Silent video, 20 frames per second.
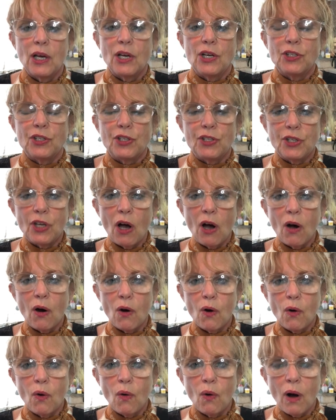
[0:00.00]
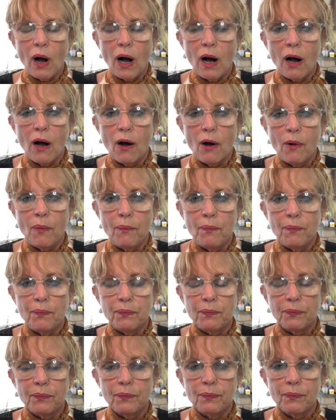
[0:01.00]
So
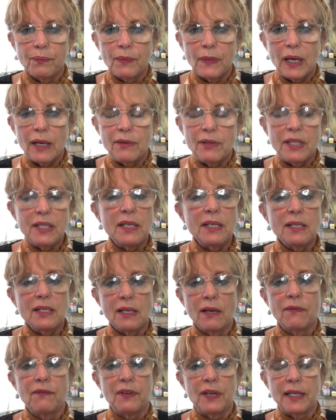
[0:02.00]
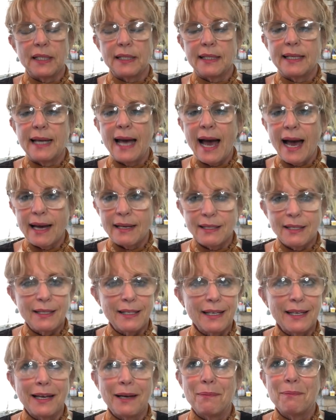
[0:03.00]
this is a
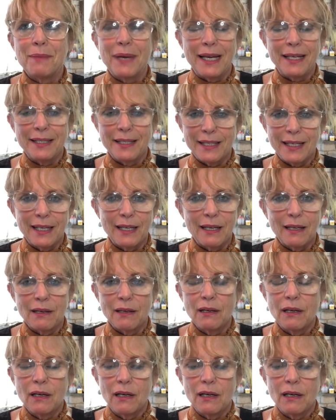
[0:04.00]
fantastic, amazing